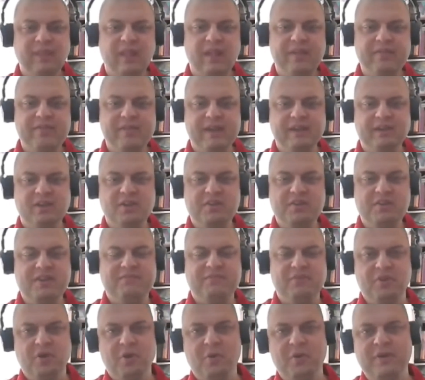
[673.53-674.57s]
Then
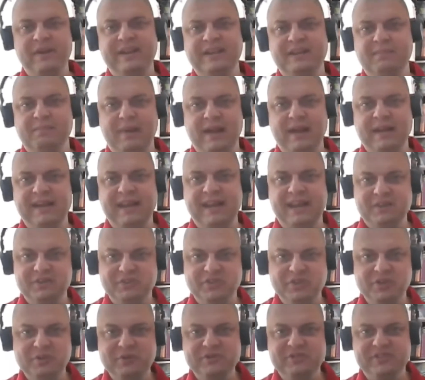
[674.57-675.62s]
even going into Monday and
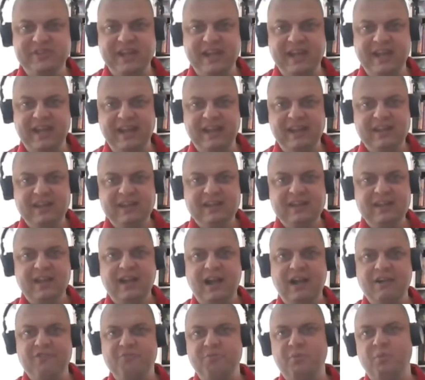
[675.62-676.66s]
Tuesday,
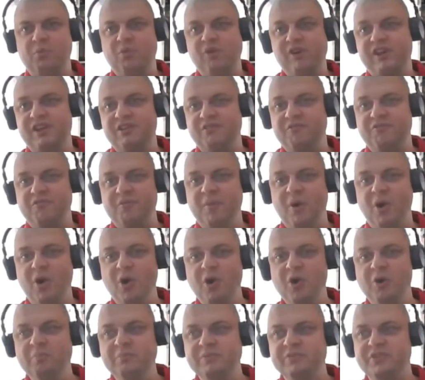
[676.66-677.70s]
I've been working from
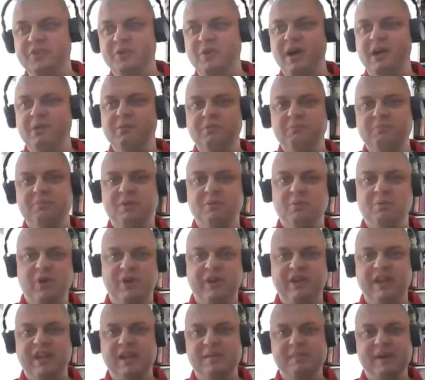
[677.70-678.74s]
home, so I would be
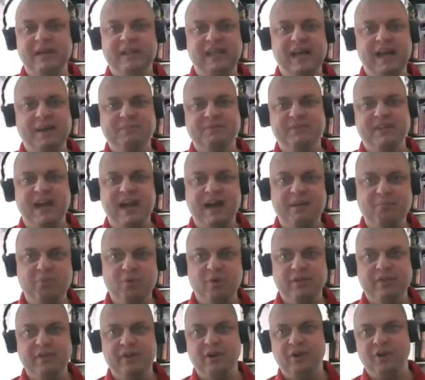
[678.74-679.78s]
working at my laptop
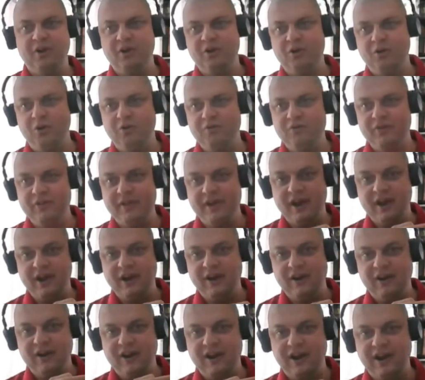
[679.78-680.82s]
while they're over
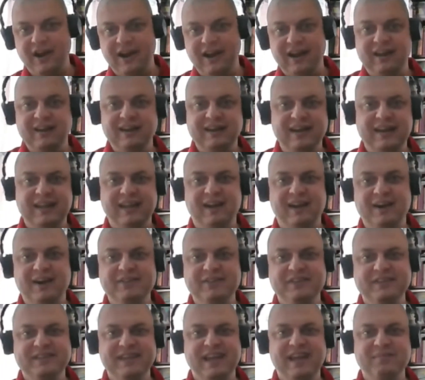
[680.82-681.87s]
there on
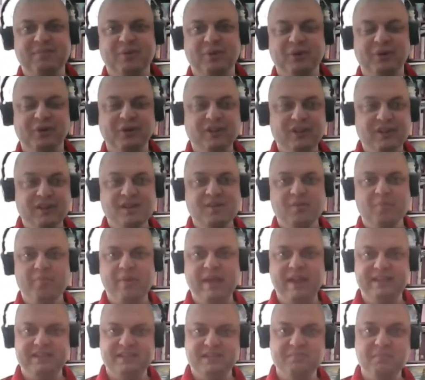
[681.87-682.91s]
the table
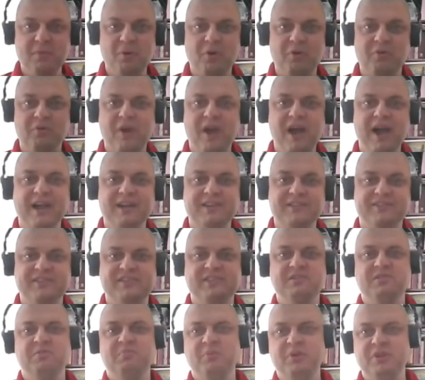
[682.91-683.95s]
painting more rocks, and
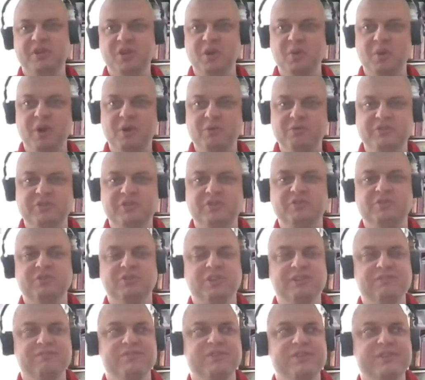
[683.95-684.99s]
then we'd go out and do
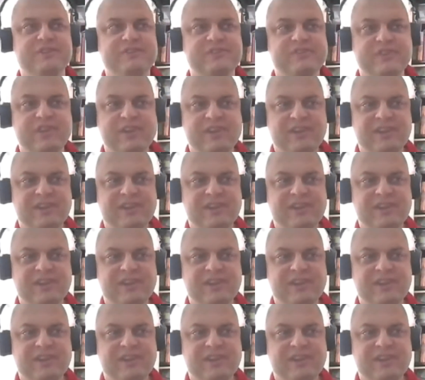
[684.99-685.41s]
deliveries.